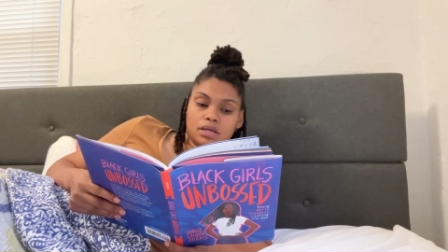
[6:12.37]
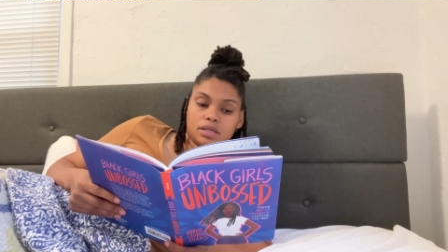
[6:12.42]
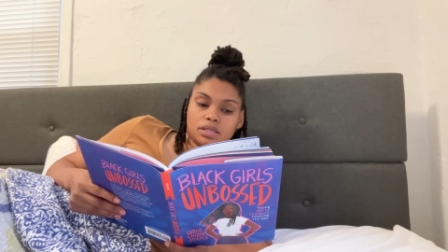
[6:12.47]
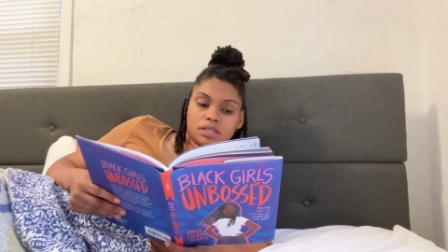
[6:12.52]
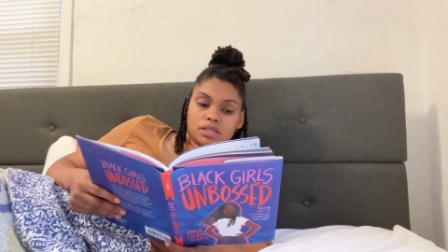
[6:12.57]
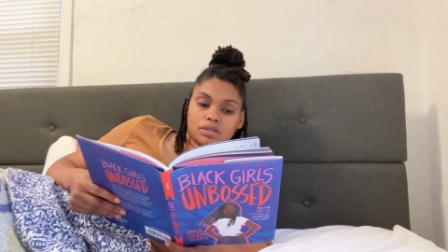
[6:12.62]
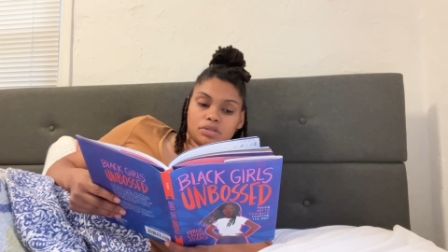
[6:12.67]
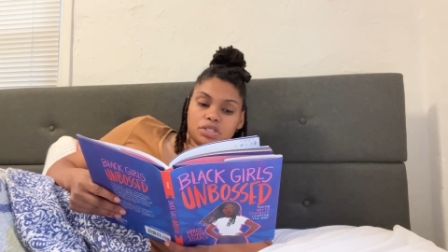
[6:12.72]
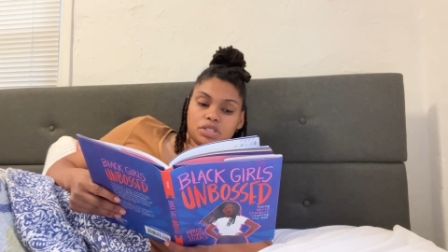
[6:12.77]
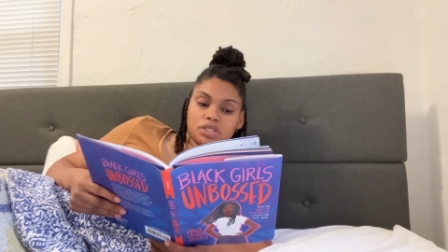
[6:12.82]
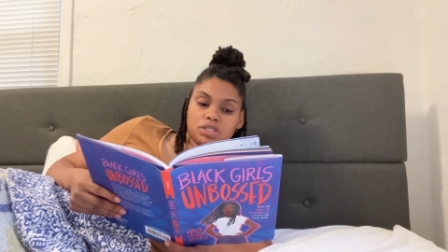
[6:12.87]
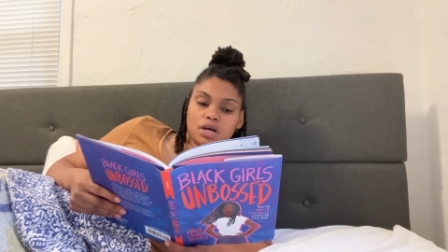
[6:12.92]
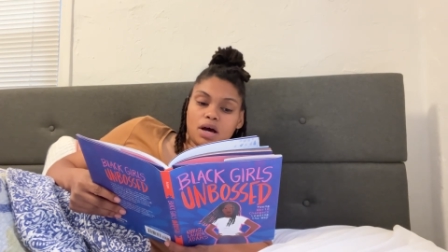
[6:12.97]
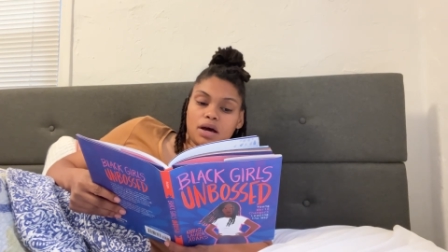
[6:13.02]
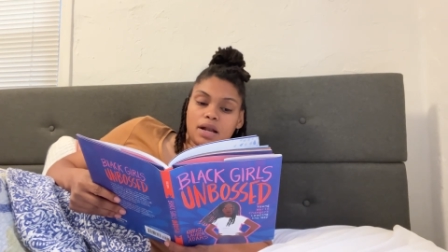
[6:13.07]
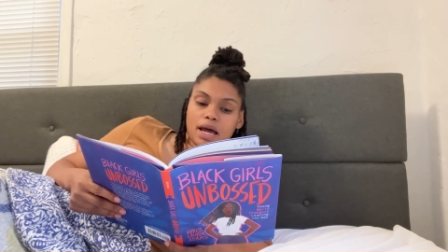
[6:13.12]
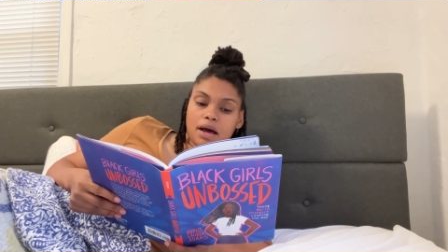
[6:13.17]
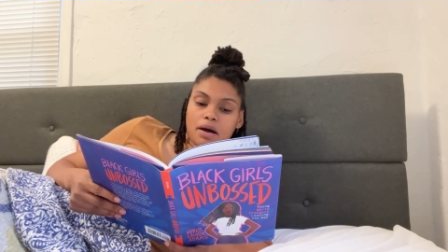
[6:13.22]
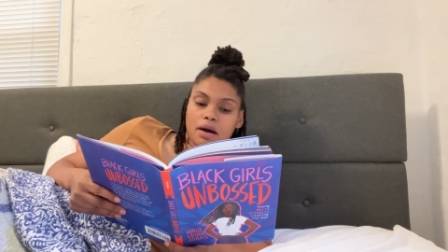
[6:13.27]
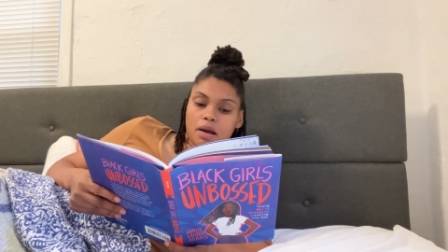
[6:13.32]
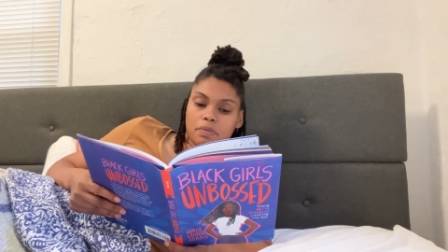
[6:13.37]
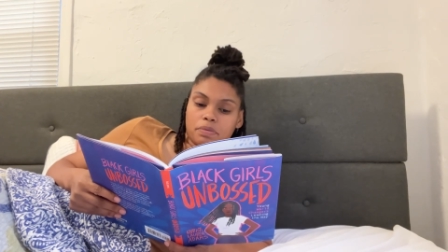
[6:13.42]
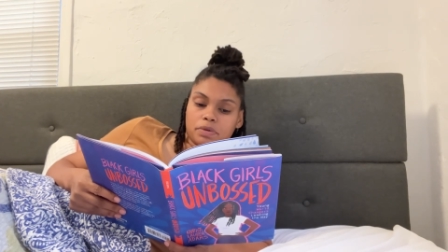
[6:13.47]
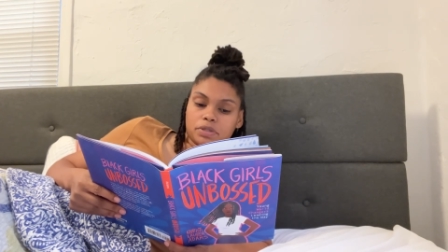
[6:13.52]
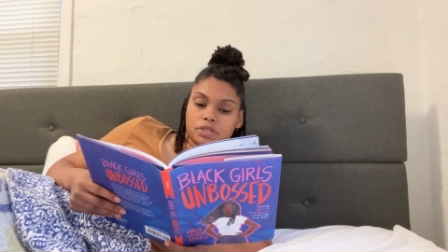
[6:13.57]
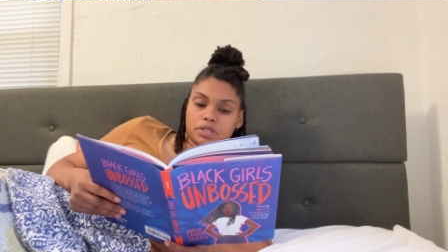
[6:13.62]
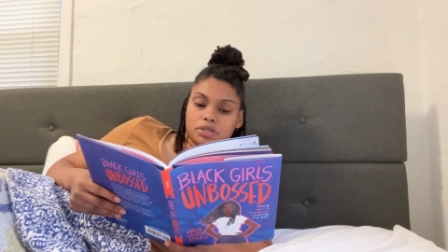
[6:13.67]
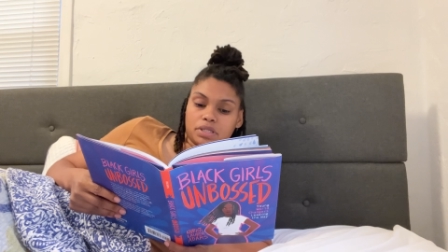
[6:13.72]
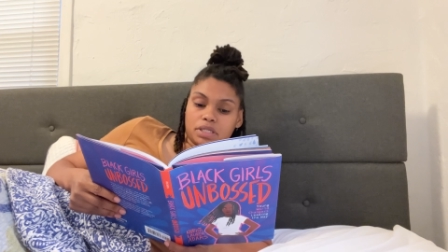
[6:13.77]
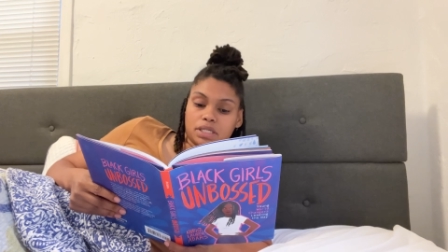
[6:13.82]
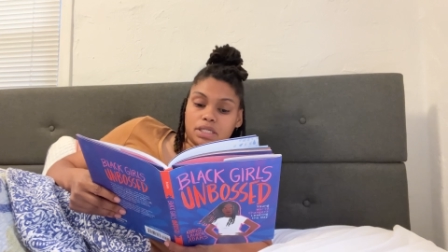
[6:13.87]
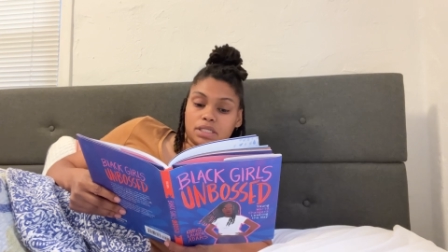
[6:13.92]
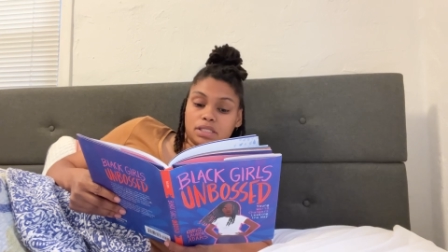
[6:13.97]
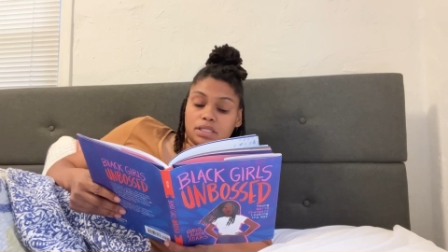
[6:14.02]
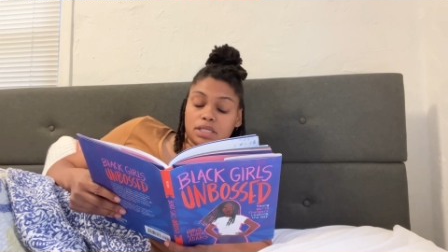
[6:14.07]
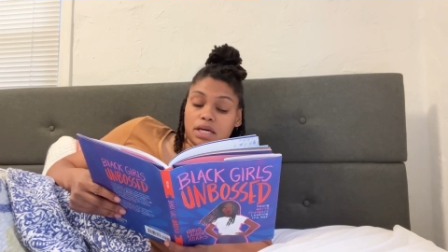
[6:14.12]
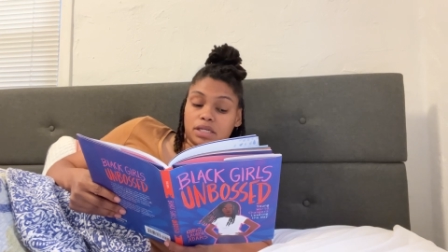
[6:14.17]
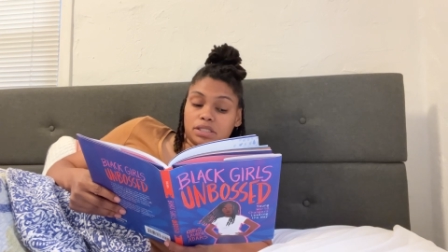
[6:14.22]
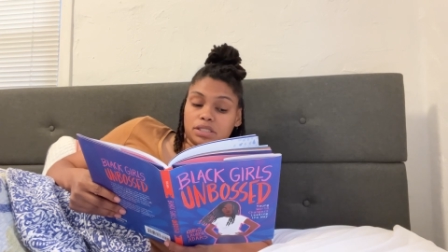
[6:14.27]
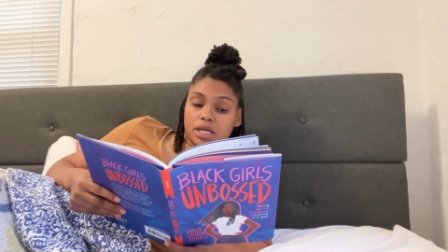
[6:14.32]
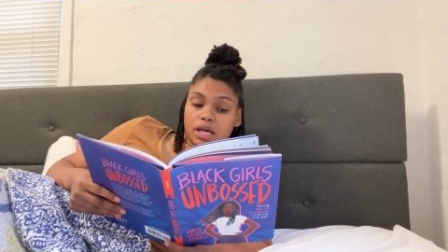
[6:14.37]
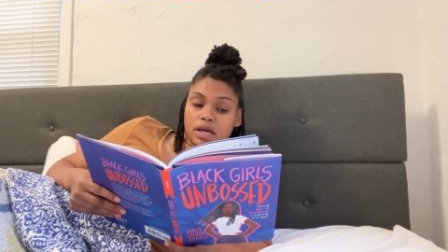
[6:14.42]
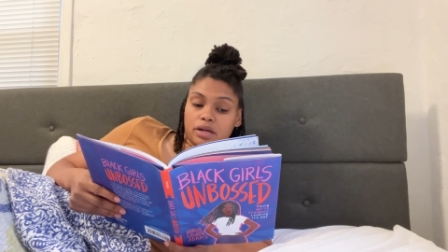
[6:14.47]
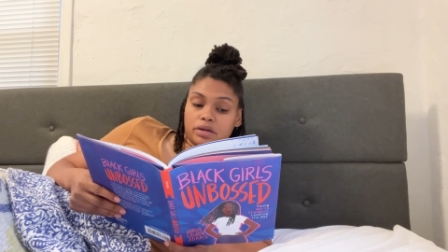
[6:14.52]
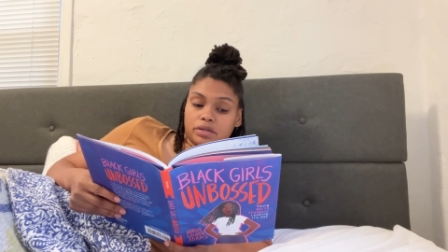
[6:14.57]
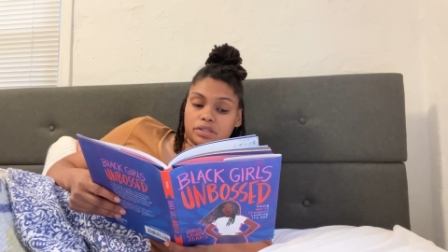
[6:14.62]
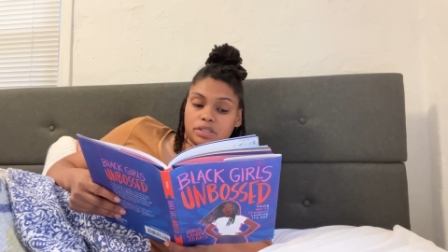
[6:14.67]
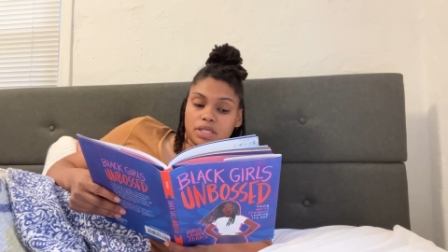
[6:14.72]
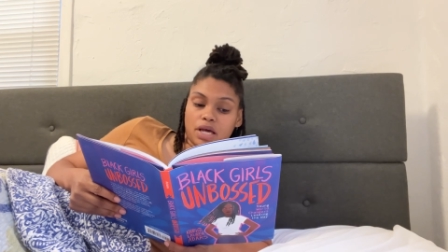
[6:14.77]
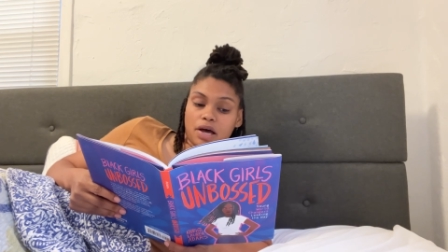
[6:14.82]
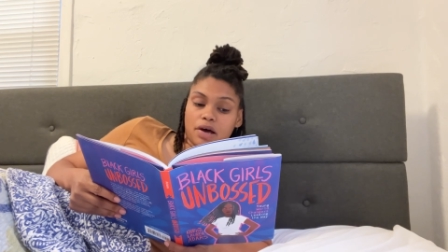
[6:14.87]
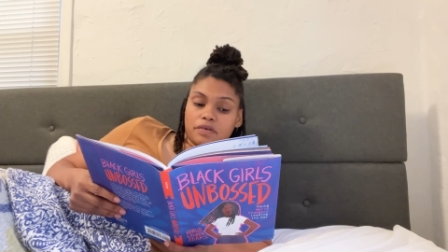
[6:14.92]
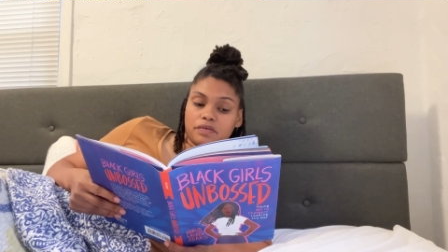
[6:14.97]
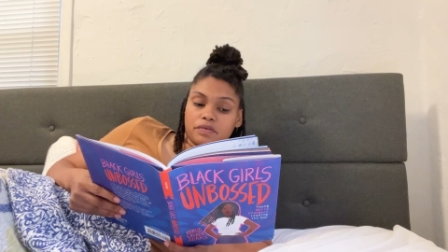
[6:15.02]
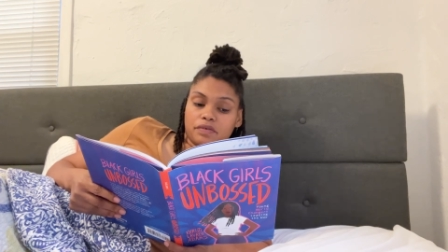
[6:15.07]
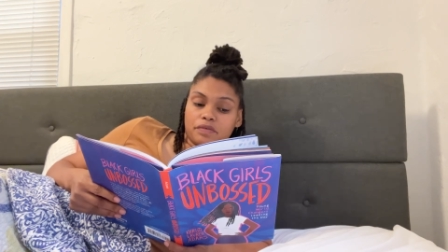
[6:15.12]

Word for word: so she sought out opportunities to educate herself.